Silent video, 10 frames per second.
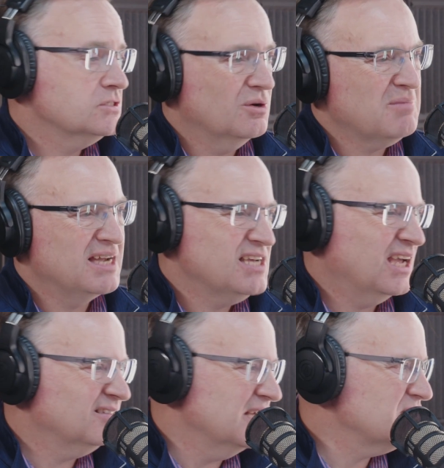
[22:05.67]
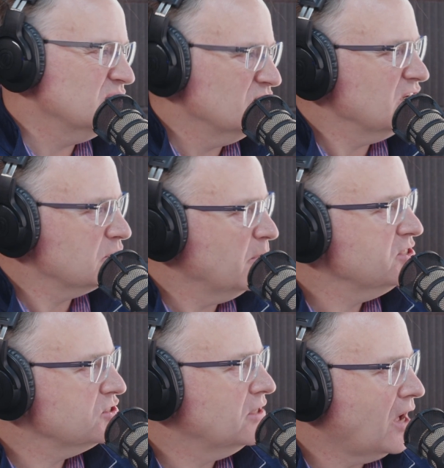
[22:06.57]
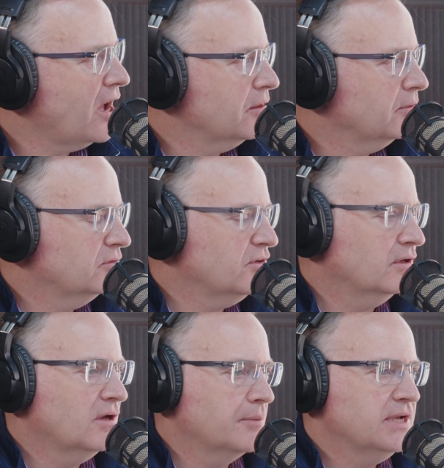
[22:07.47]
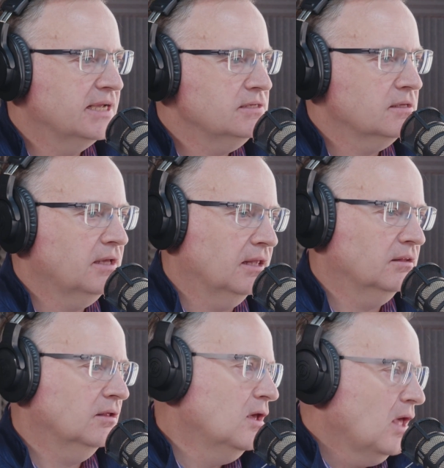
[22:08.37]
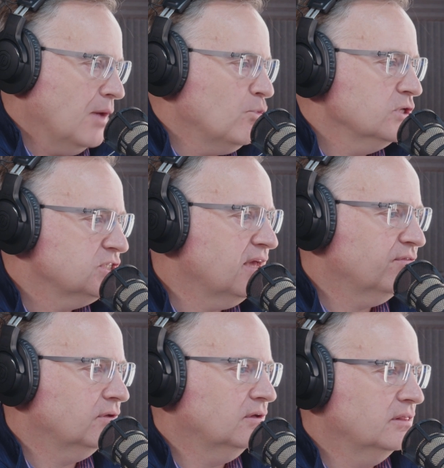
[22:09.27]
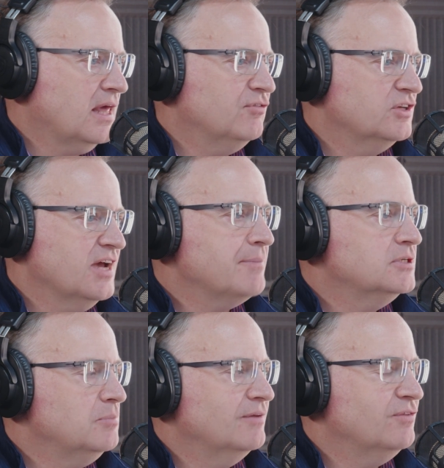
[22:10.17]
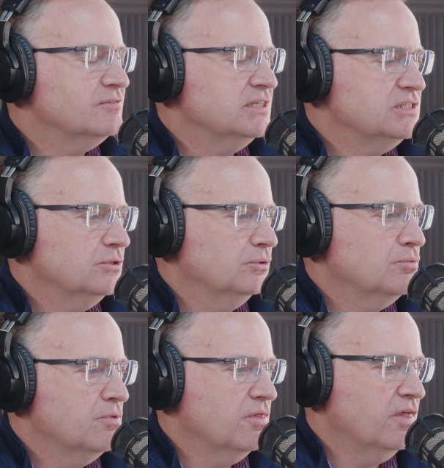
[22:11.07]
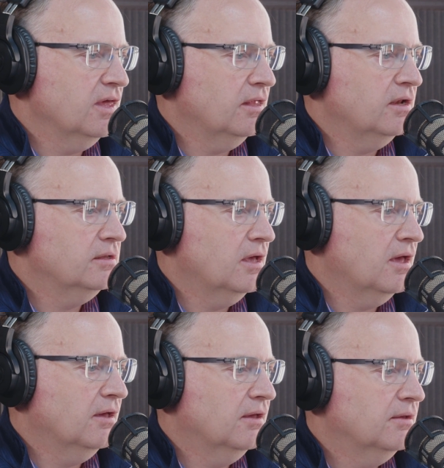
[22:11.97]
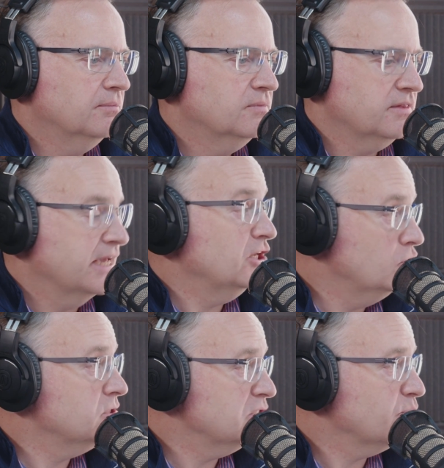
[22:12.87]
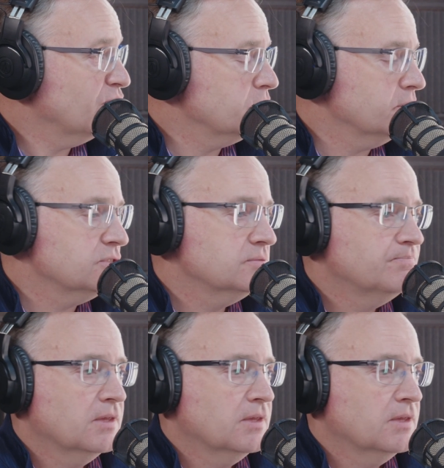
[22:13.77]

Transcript: So it may take less than 6 months to update, and once they've adopted B52, then they can use these refrigerants.